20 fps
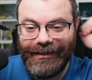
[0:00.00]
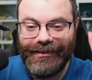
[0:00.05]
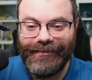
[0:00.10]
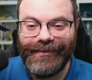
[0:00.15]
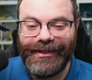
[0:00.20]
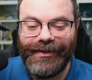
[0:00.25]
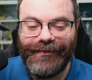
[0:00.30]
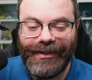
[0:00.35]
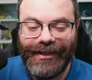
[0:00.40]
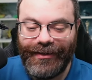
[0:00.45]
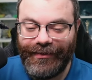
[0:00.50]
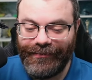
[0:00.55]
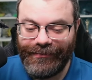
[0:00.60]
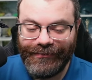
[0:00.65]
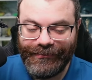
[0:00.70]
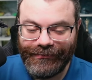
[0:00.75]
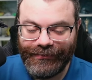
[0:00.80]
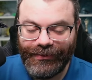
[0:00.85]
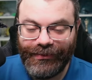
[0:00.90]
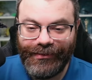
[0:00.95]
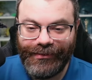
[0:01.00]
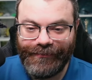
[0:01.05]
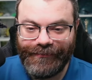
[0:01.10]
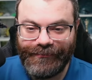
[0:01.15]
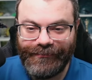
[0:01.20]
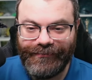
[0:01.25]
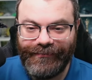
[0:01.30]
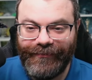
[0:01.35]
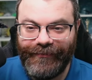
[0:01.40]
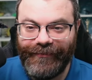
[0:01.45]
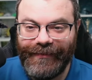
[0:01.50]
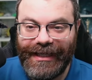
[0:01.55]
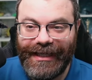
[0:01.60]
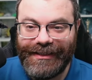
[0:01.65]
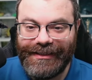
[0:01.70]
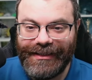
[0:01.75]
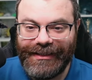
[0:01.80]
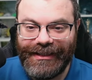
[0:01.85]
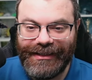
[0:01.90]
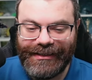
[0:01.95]
But there we go. Cool.
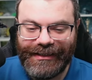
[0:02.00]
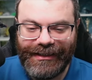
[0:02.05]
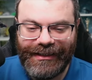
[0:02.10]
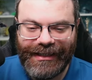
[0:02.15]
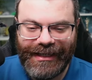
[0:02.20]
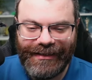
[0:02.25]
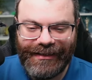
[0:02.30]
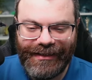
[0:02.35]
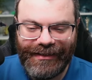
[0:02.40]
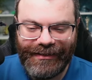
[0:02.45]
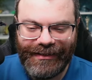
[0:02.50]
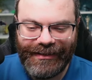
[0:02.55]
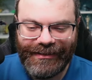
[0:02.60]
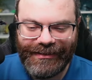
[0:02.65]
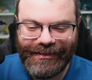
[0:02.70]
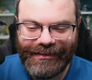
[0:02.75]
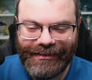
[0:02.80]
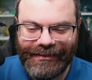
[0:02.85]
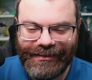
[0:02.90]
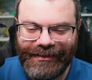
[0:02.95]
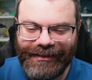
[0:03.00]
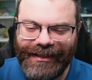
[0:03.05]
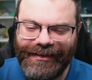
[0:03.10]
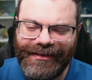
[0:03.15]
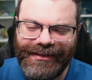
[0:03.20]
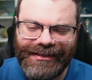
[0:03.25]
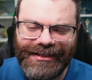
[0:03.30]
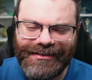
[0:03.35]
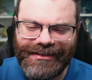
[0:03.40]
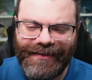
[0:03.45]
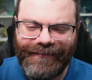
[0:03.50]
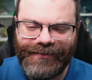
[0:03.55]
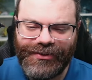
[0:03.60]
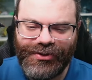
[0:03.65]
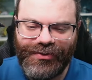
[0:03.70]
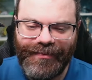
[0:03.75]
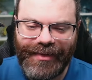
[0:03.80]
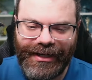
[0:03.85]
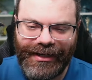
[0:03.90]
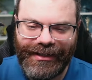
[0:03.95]
Nice and easy. I think this, yeah, this doesn't have
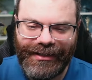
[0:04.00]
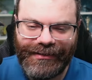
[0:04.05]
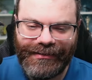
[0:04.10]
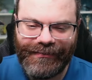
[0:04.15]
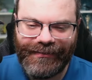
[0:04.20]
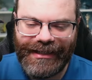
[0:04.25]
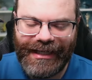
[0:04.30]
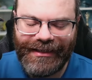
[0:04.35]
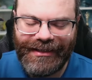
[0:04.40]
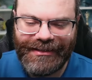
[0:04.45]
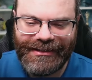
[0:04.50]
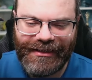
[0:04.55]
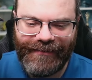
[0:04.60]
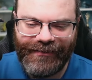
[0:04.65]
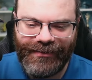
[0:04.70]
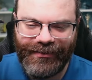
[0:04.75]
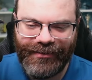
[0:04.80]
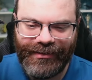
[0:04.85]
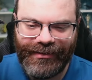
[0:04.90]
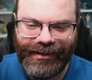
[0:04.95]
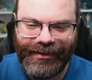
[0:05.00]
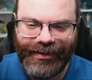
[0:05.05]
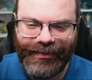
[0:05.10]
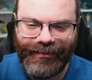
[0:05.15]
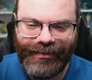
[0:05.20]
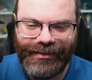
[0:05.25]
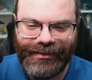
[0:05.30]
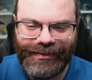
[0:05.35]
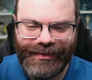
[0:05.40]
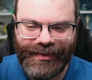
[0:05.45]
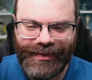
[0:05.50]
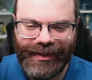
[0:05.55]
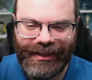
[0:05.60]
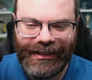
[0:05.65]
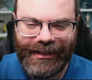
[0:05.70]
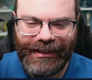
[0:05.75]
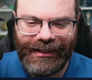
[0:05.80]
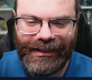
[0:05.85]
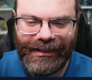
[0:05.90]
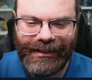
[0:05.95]
too many. 97 ordinary words.
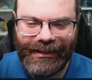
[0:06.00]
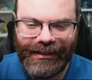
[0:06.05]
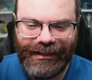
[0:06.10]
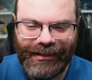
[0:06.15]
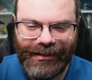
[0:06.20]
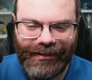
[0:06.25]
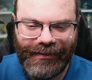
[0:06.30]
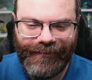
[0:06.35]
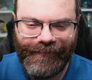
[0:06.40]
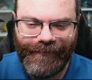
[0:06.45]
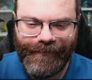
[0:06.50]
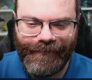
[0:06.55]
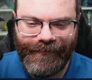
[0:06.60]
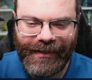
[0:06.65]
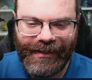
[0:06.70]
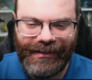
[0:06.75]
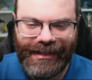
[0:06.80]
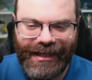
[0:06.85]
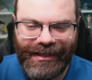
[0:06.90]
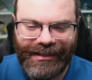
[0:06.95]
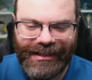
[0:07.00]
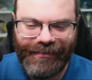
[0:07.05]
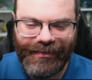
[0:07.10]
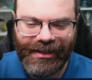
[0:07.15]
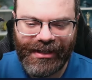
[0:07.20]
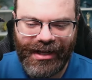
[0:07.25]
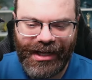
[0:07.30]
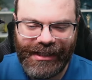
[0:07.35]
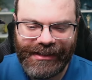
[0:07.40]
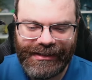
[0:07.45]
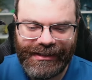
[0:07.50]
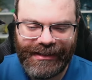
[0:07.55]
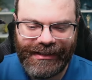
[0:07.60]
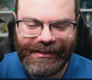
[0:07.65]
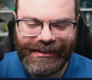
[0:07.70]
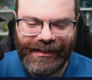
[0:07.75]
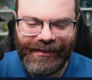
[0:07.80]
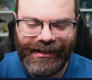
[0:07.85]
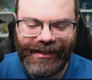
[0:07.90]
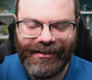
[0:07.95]
A lot of double
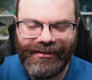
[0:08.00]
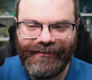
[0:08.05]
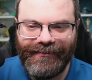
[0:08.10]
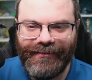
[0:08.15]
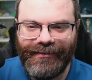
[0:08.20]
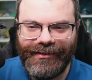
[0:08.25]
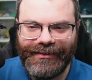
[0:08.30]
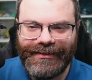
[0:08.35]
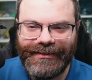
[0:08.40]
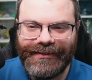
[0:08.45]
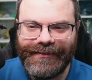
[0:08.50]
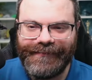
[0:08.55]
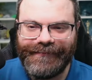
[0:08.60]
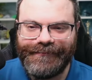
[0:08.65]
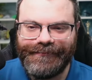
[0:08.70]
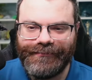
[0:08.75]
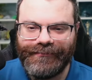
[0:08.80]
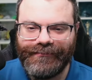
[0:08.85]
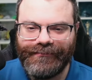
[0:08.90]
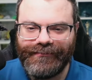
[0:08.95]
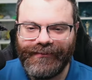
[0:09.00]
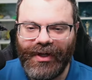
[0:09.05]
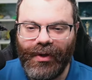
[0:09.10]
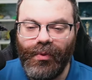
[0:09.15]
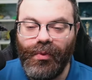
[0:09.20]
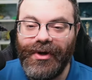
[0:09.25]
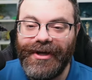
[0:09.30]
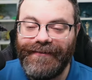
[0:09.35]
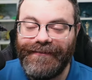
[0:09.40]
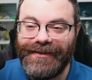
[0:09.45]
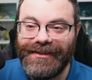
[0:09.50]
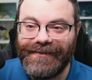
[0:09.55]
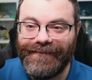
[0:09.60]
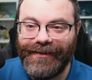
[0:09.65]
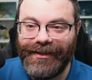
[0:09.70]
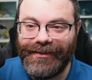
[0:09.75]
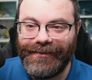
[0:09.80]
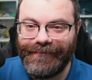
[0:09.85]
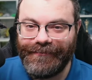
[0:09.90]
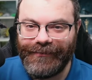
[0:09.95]
consonants at the end, of course. Whiff is
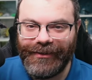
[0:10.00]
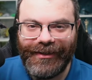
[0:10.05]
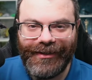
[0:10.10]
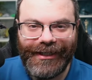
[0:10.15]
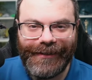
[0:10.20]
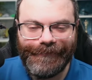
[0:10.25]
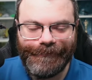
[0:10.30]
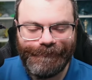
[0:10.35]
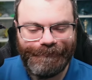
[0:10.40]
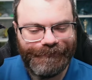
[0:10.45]
fun. All right.